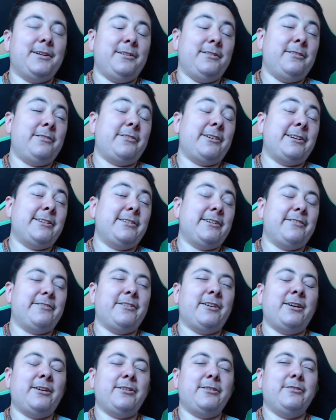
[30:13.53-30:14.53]
Grand Theft
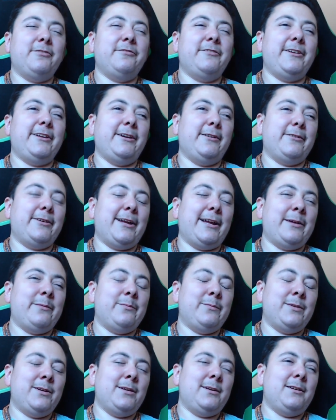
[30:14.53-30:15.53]
Auto video
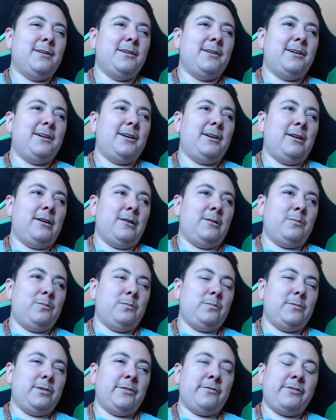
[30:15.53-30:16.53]
game,
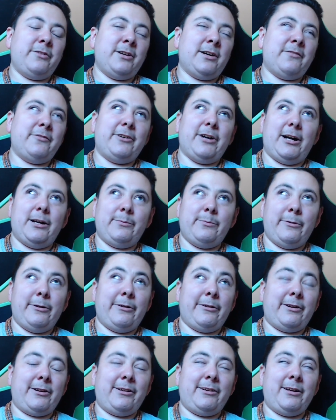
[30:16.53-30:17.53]
if you have God
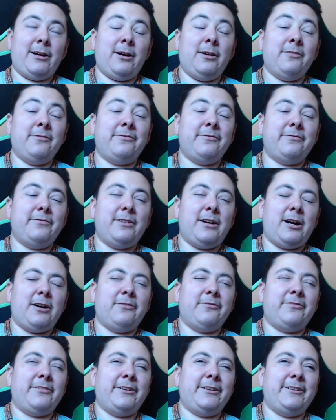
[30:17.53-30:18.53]
mode on, how
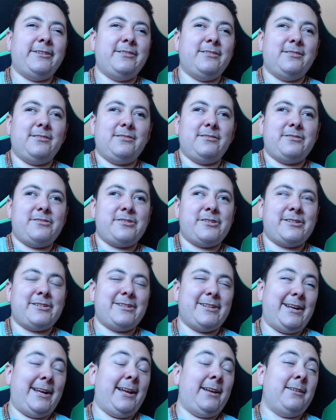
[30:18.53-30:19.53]
fun is
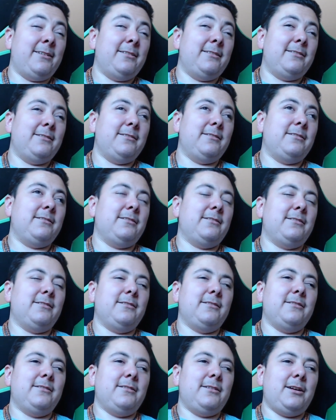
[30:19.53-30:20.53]
GTA?
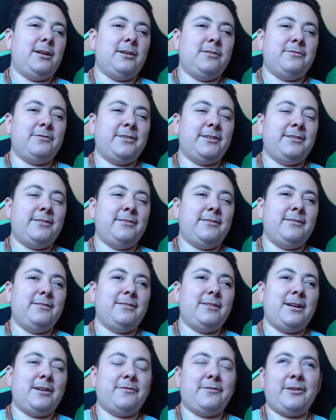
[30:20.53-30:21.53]
How fun
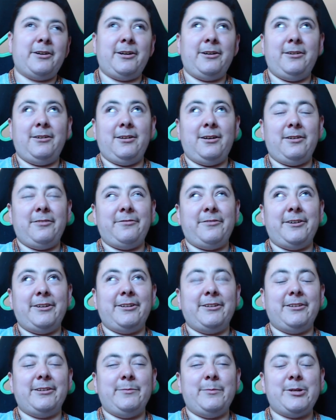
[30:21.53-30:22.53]

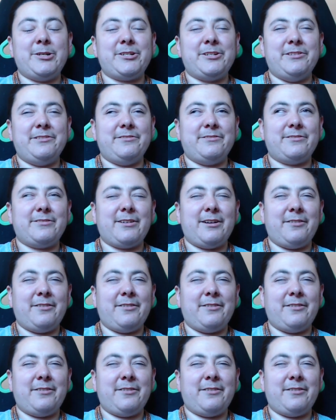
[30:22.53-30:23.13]
are the missions?